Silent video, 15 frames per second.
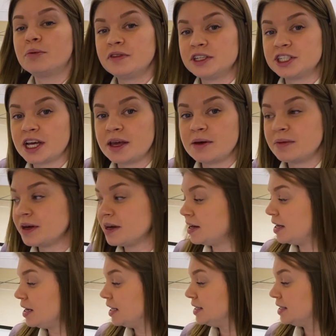of the chamber
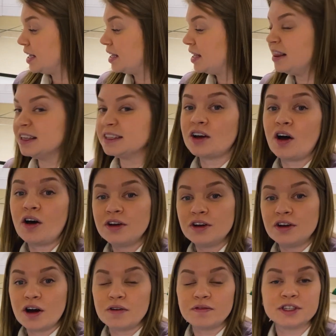and taking this on and
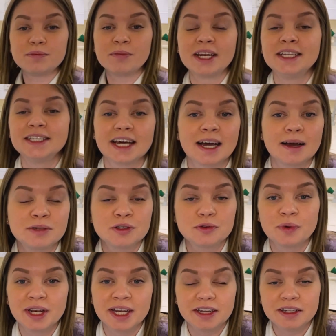off as many times as we
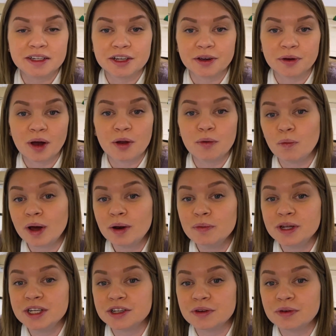need to. And when we
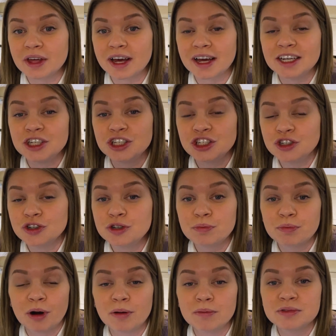do that, it should
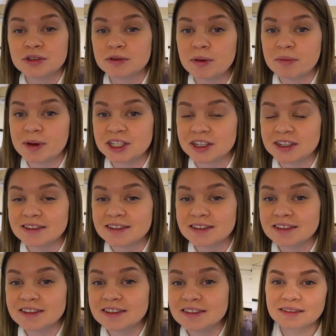prompt some emissions.
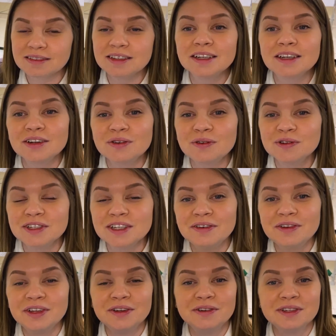You can also
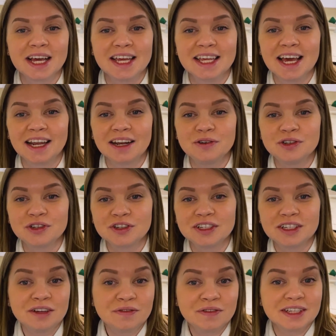use a yellow
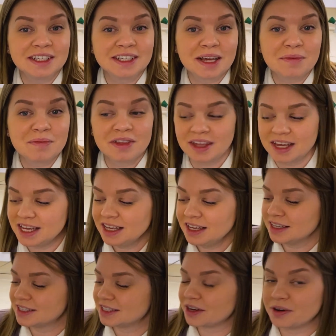duster for the same thing.
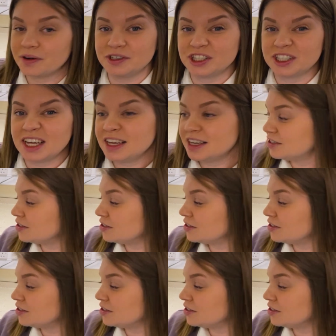So just take a